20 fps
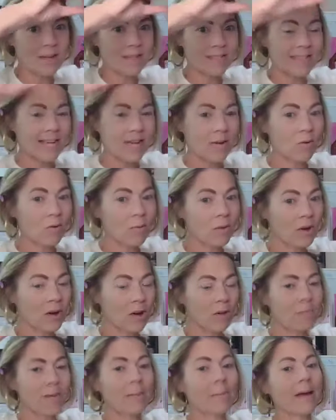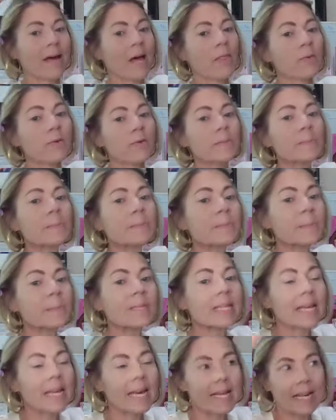my towel bar in my bathroom
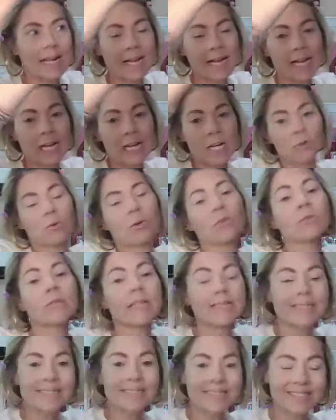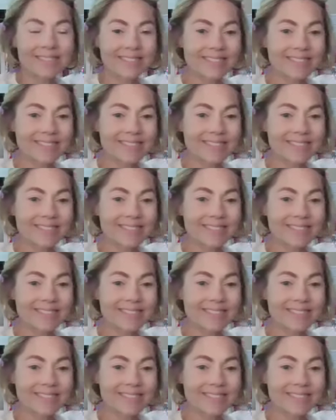and I unrolled it.